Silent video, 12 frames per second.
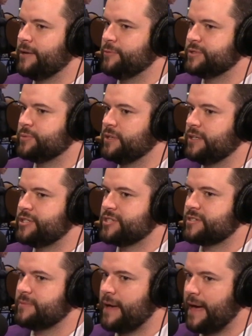it was really
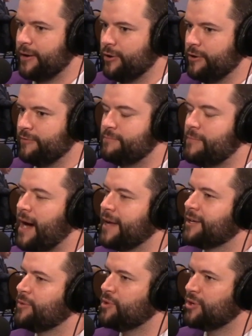just a matter of
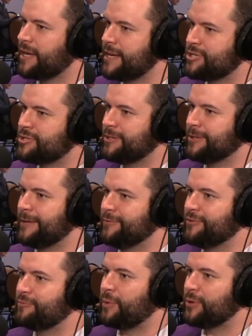my communication and
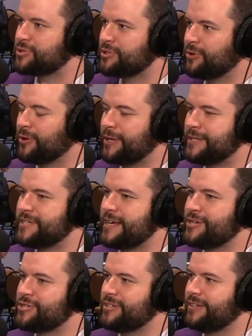level of personal
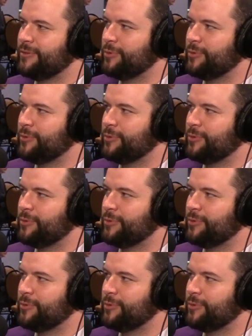organization,